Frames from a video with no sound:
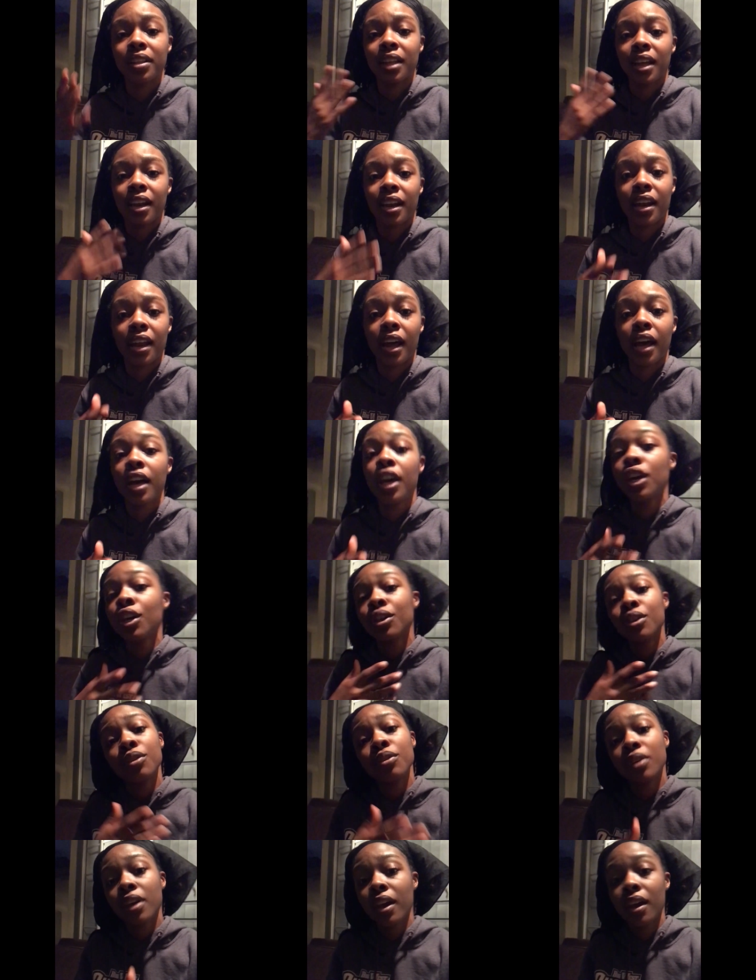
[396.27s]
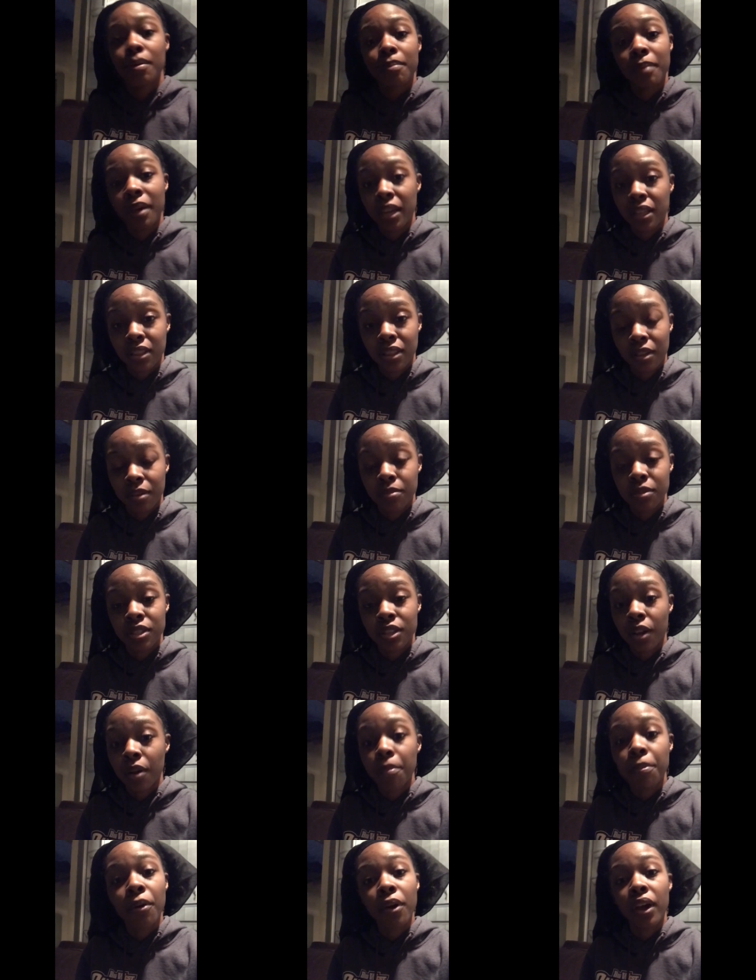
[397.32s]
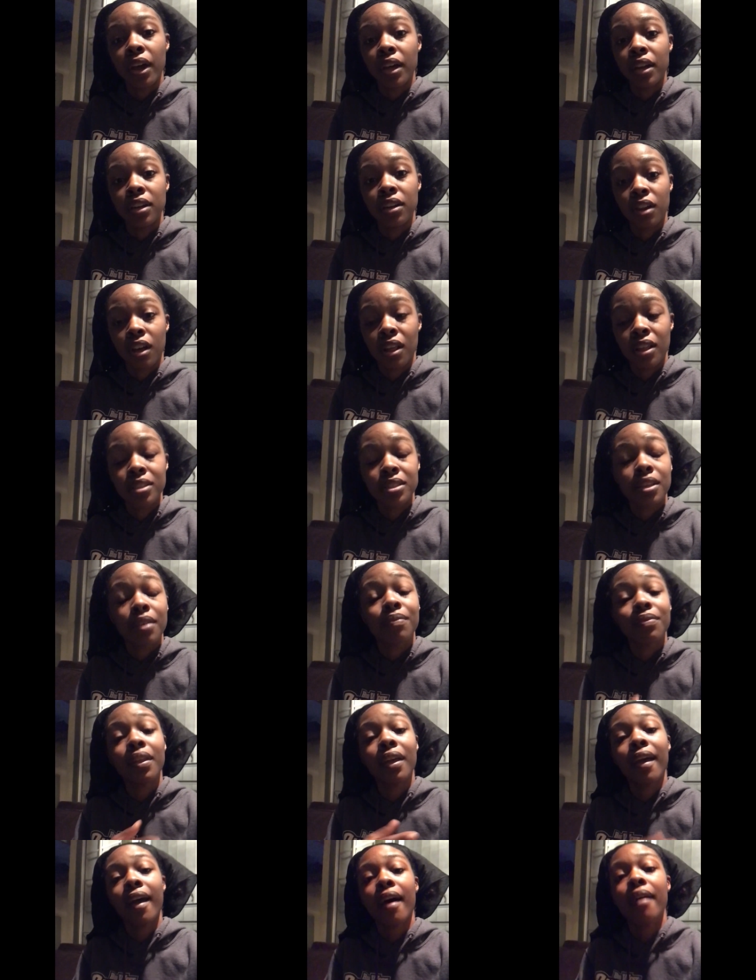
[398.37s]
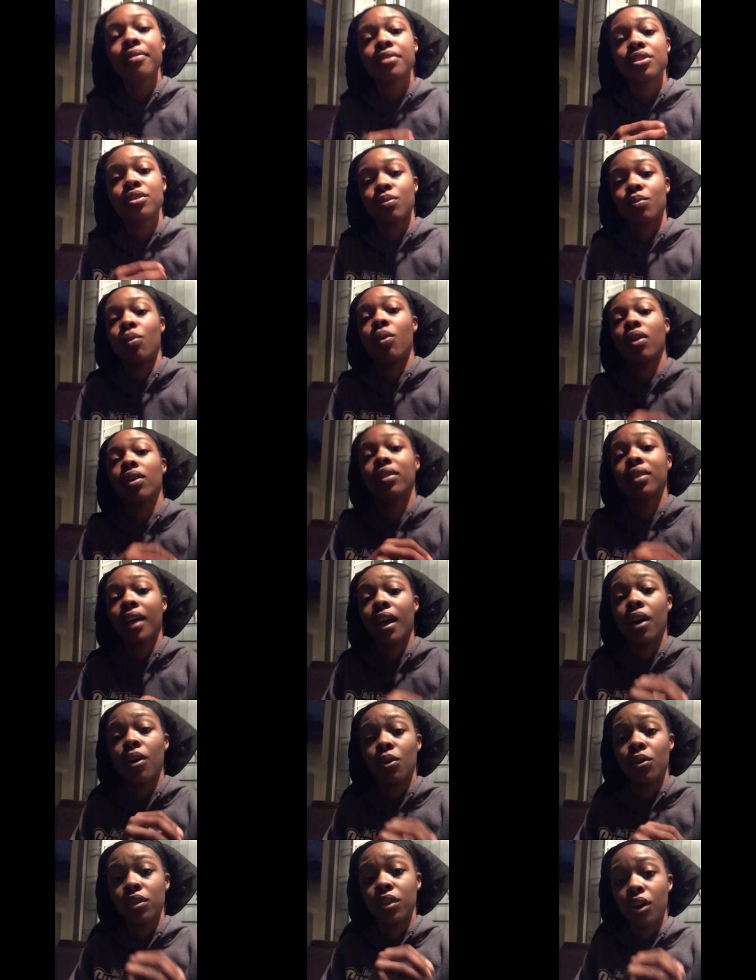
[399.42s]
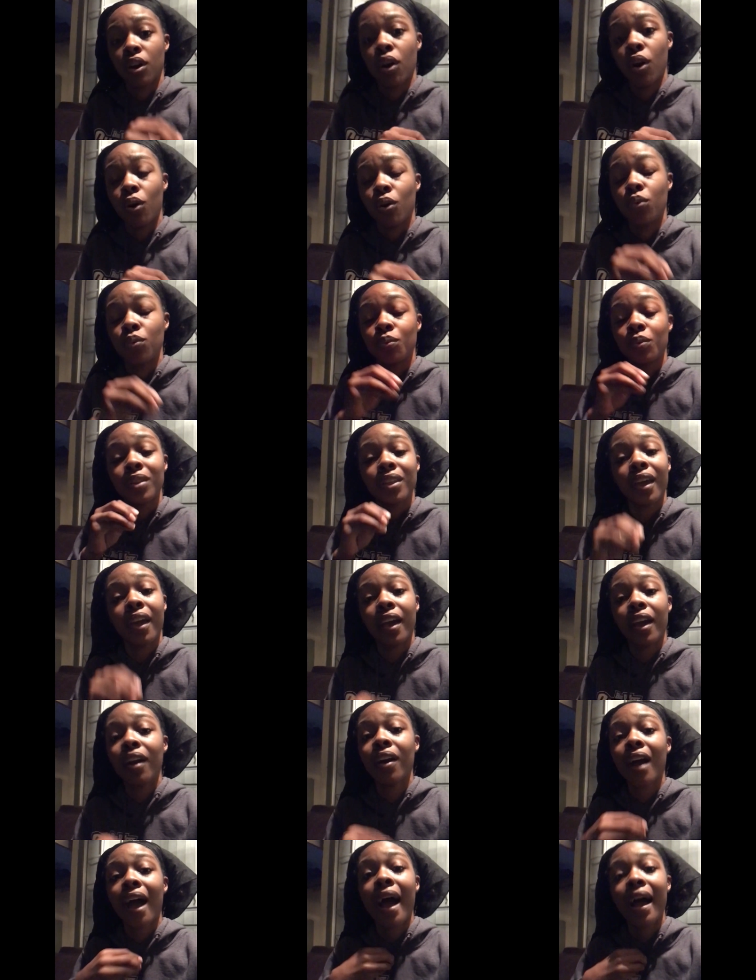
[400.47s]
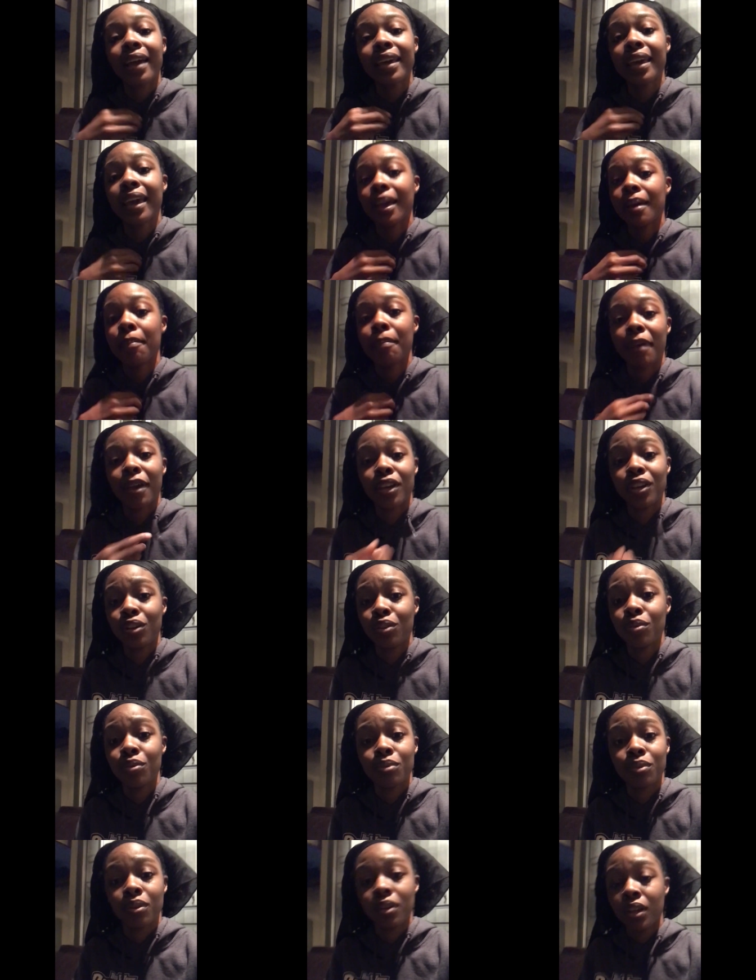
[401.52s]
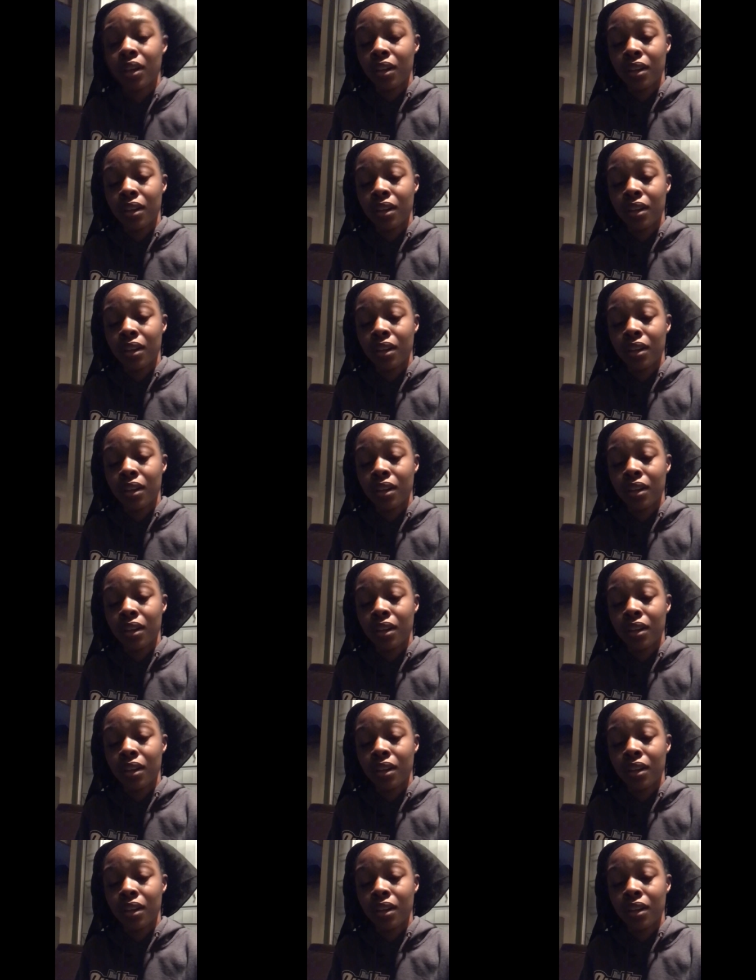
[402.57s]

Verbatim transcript: da da da you can't make them start praying and all that stuff they have to want that on their own with hair i can't make you